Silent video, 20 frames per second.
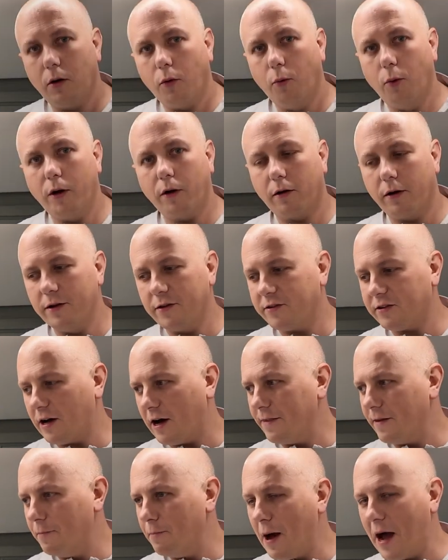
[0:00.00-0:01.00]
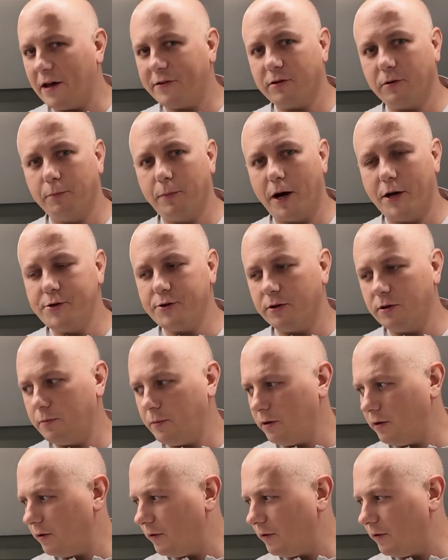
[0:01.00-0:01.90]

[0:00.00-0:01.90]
We are inside the master bedroom.